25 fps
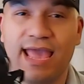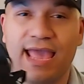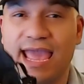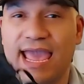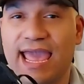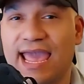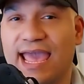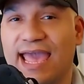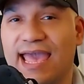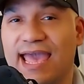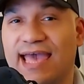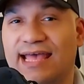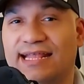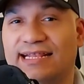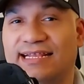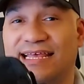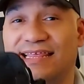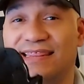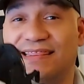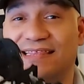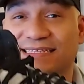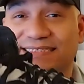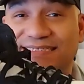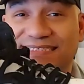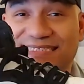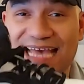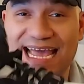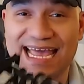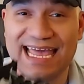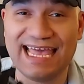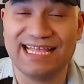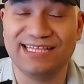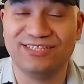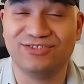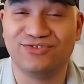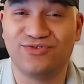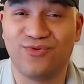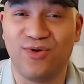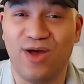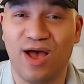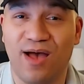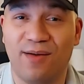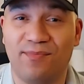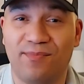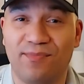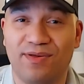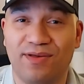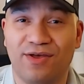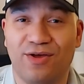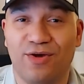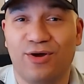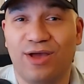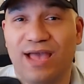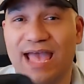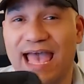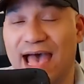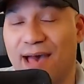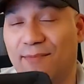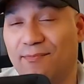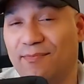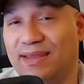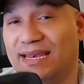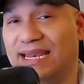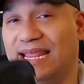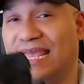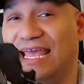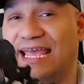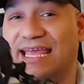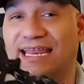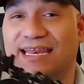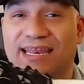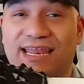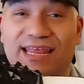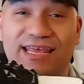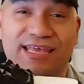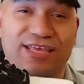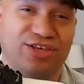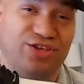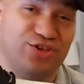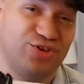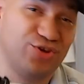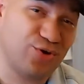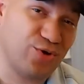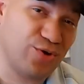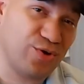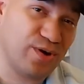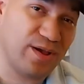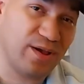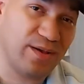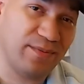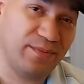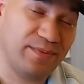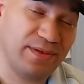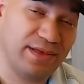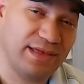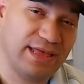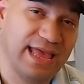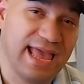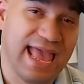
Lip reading: And the second drop happened in Europe,